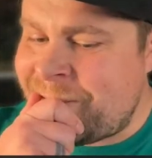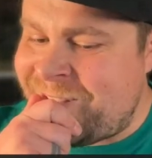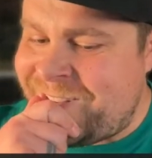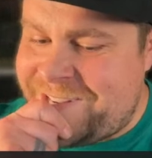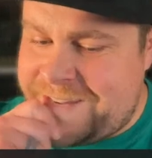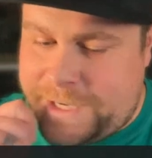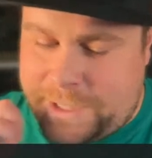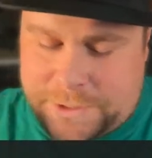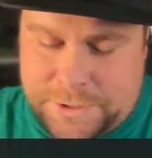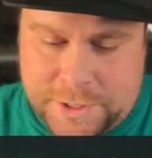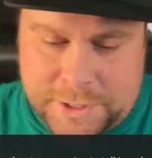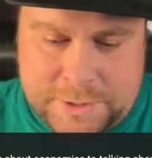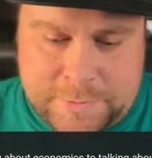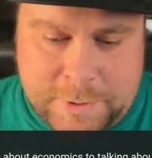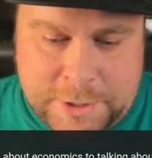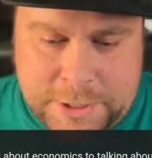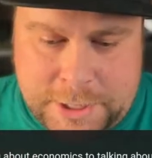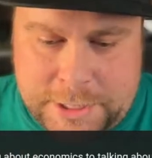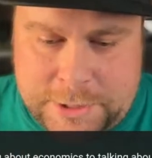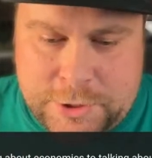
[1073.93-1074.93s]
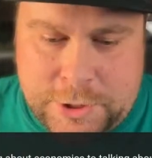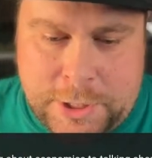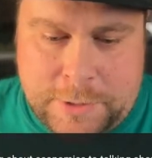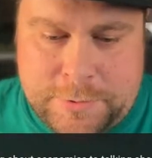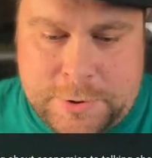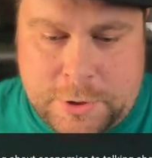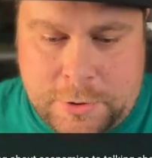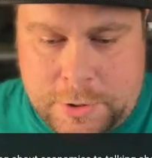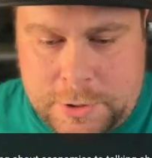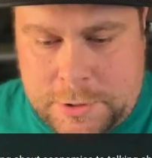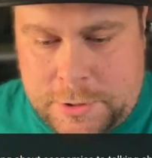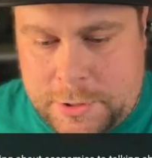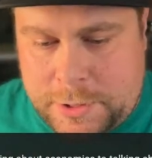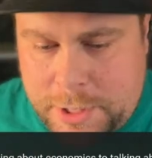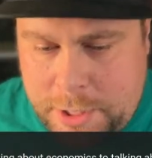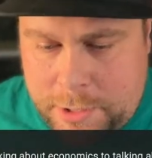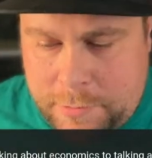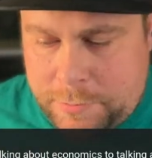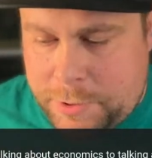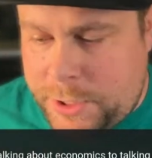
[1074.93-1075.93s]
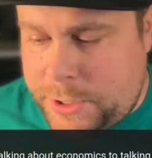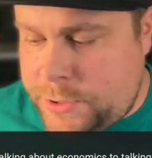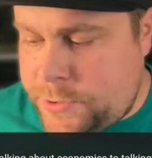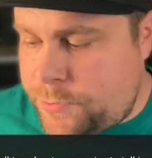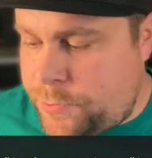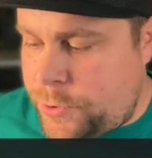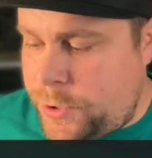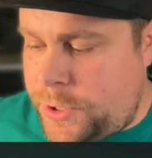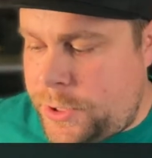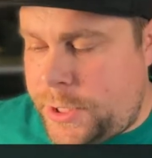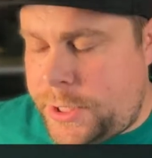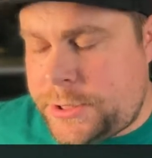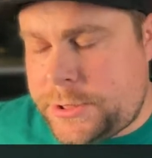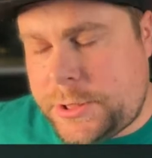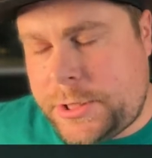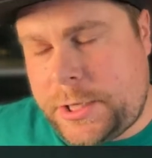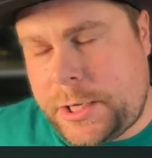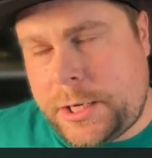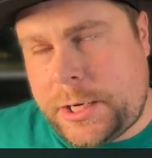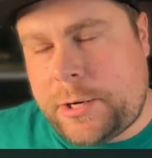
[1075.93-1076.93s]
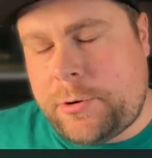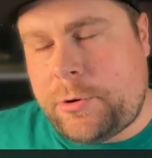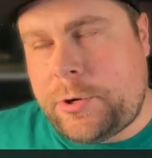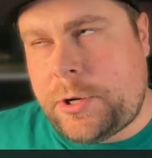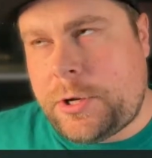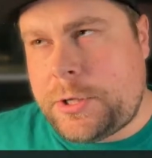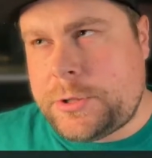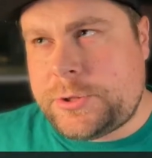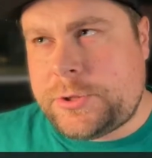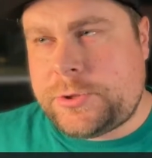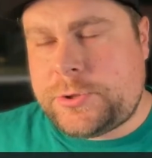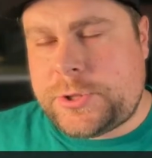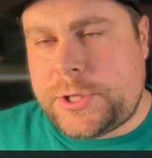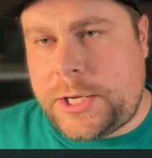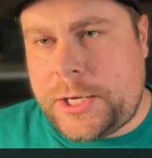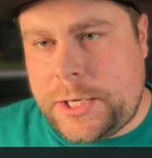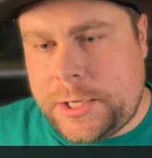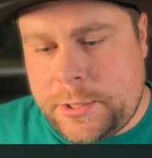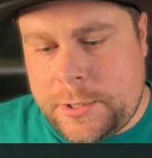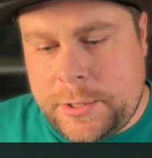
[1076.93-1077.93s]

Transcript: yeah, so that's my day job. So it kind of blends pretty nicely. And I would also say